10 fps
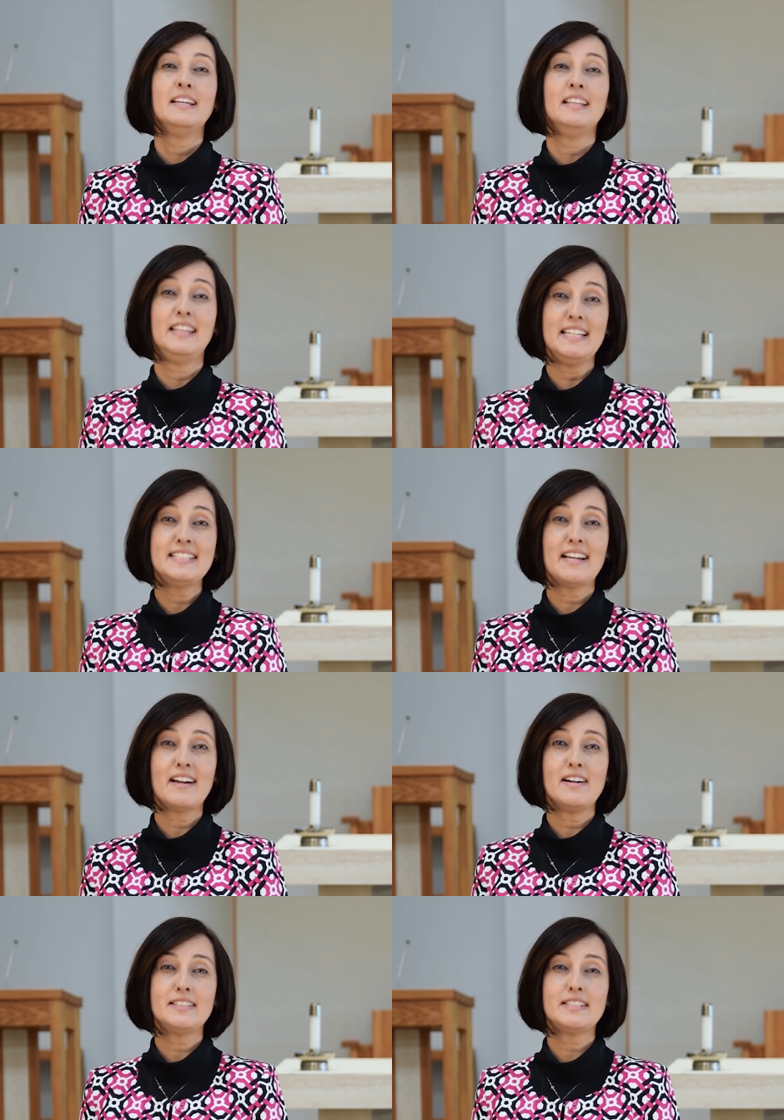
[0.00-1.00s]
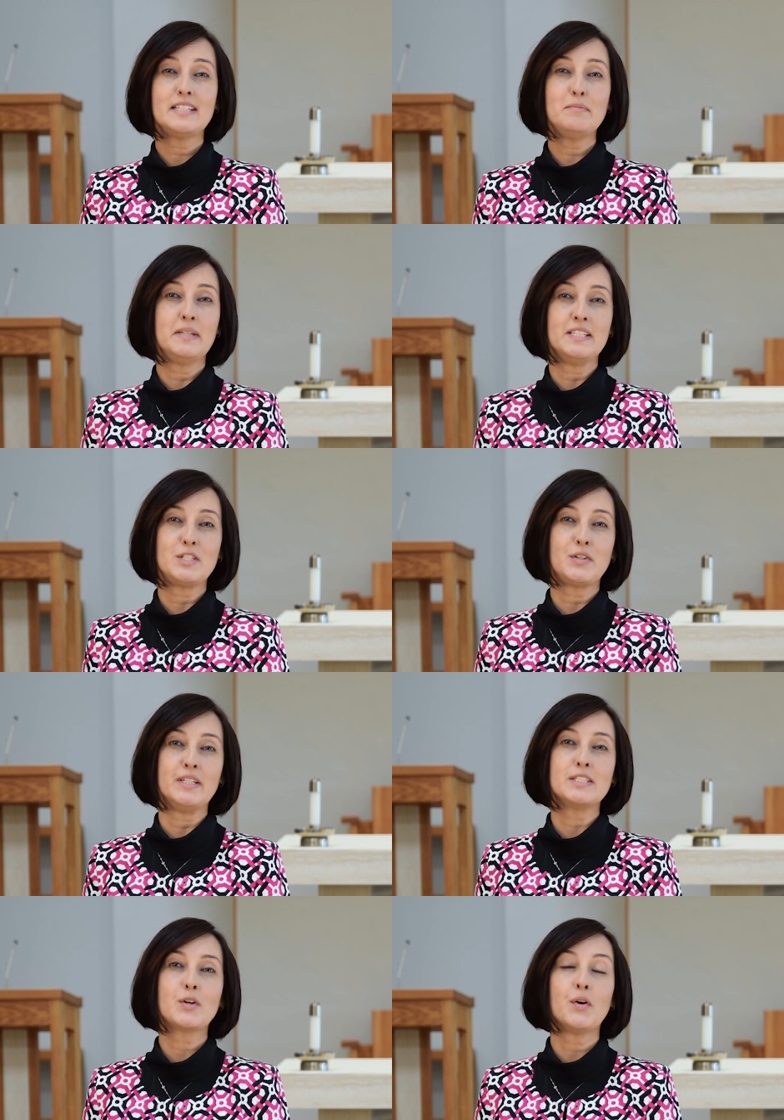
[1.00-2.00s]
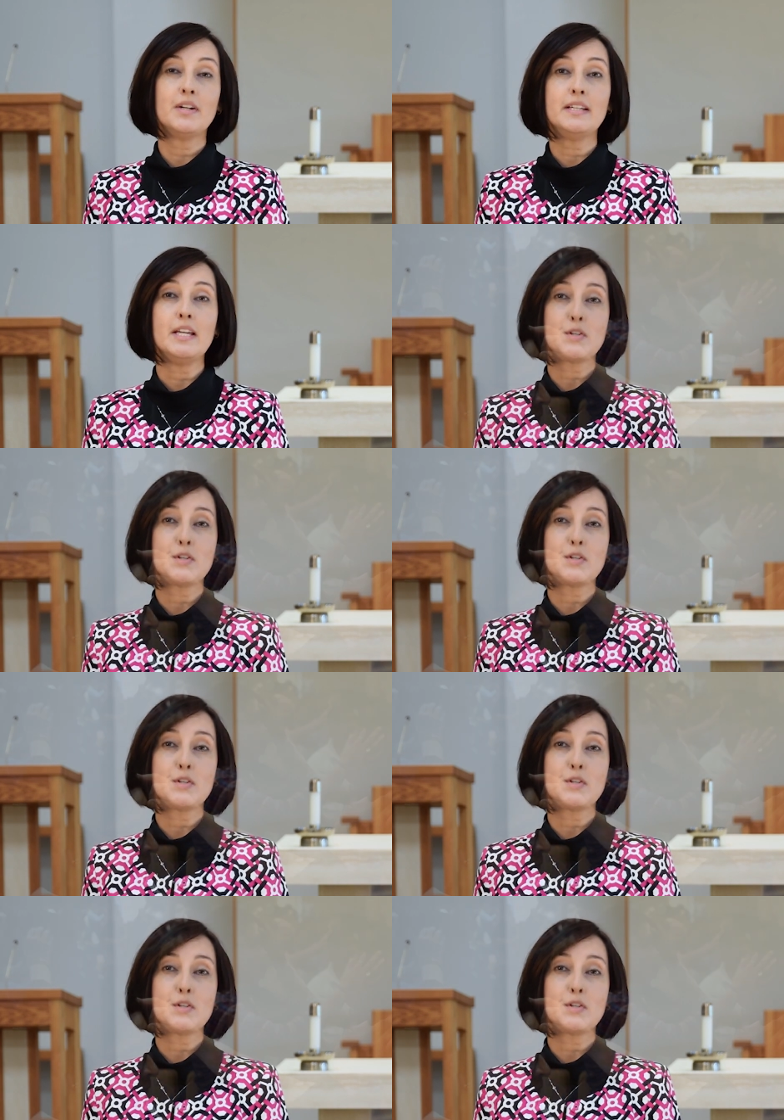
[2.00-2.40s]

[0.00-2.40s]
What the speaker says: These diocesan ministries coordinate